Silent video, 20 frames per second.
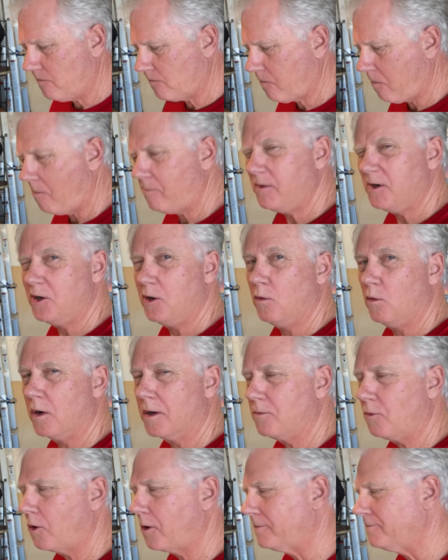Let me do one
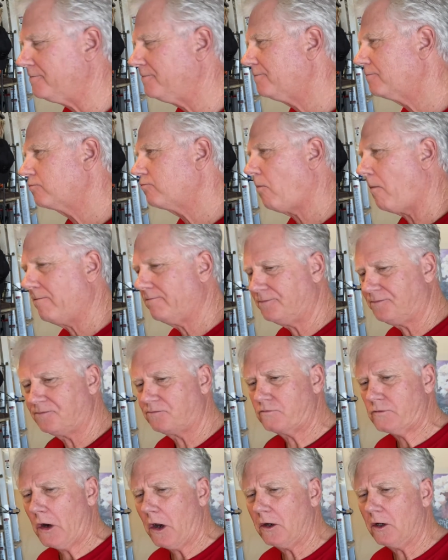more.
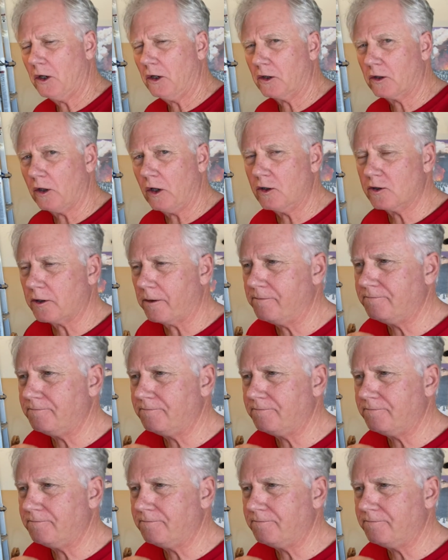I'll get a little closer.